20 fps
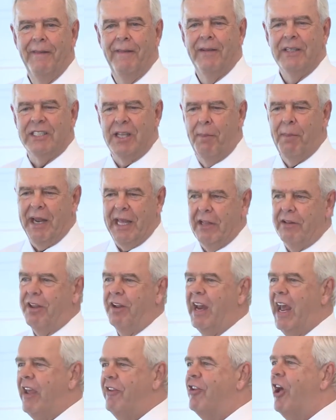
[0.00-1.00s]
Somebody at
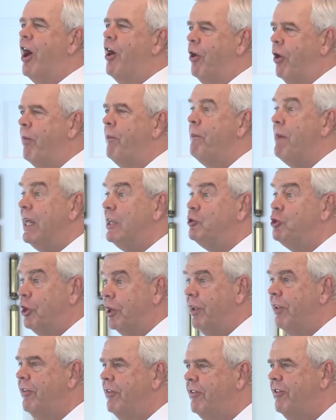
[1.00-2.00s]
today's huddle
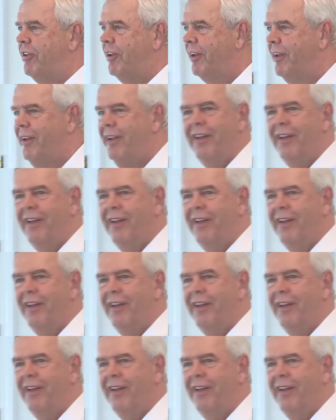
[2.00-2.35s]
mentions